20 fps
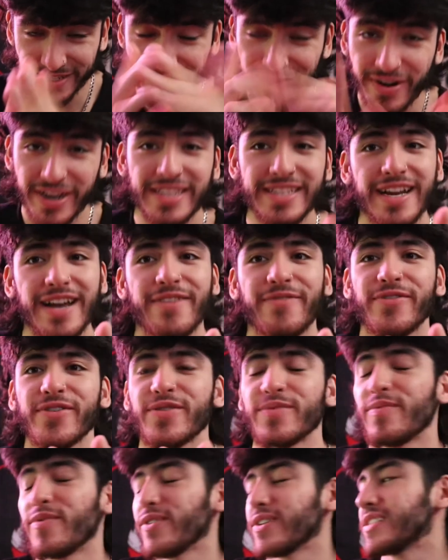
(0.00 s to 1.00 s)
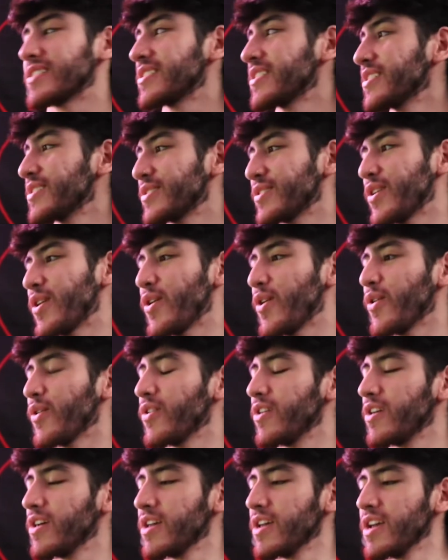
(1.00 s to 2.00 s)
Great time for you boys. So,
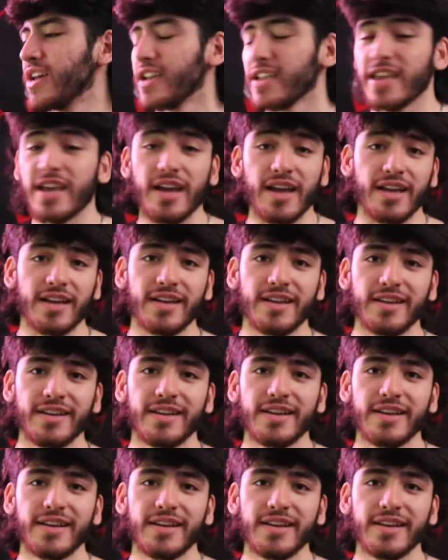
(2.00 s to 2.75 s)
yeah.